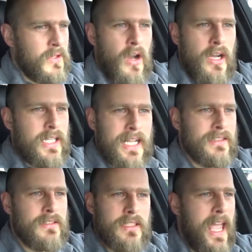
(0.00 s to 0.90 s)
Oh, that
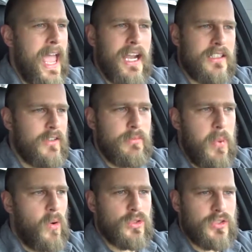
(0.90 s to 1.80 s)
active
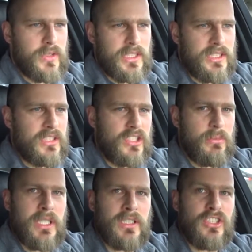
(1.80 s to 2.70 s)
bolstering
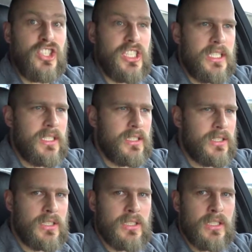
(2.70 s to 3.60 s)
system is
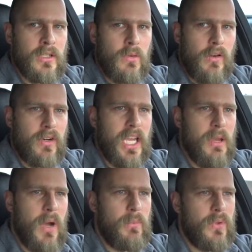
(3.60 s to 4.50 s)
genius. Whoever
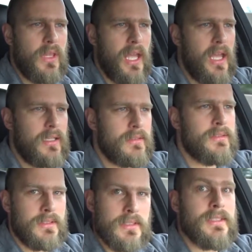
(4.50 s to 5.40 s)
came up with that
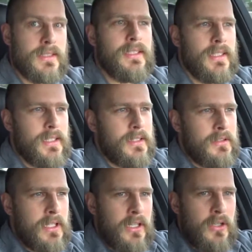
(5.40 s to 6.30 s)

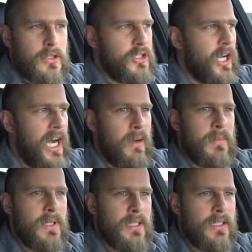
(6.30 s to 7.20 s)
did a good job.
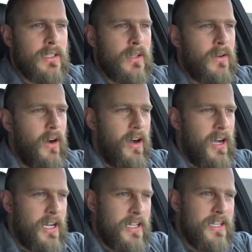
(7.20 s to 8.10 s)

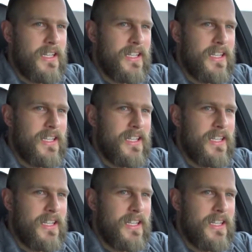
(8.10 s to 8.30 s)
Oh.